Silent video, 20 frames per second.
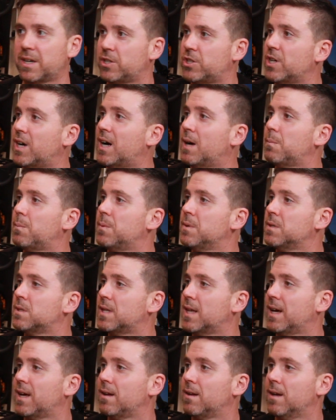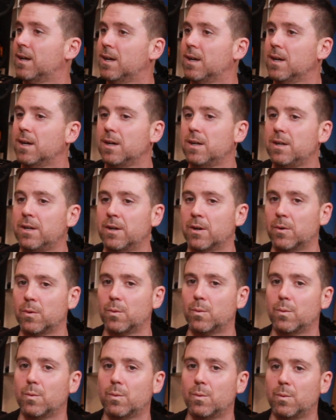shop, is that
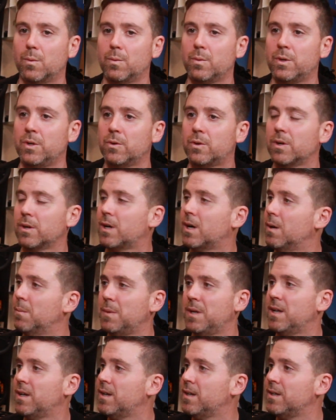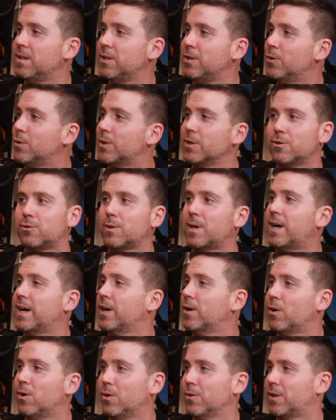you can come in and you can try
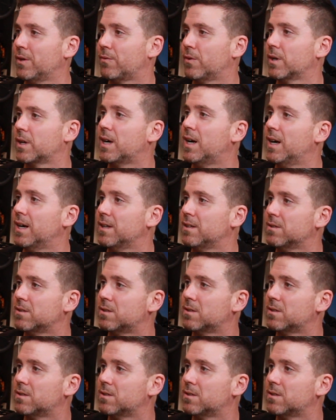all different kinds,